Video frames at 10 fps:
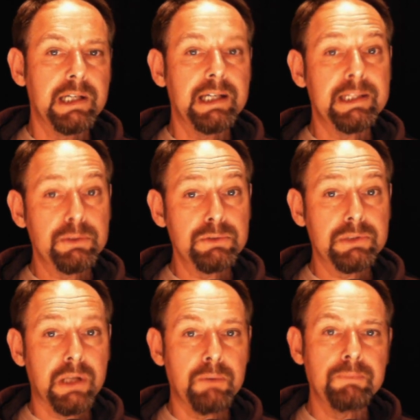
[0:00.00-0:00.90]
is
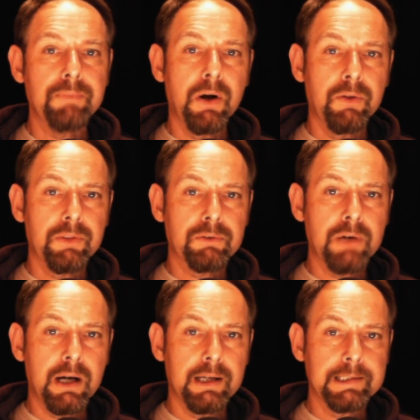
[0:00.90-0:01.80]
also on the
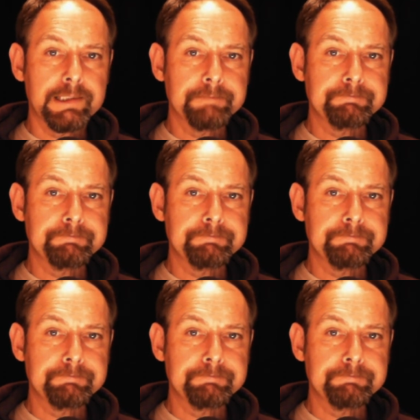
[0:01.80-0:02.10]
rise.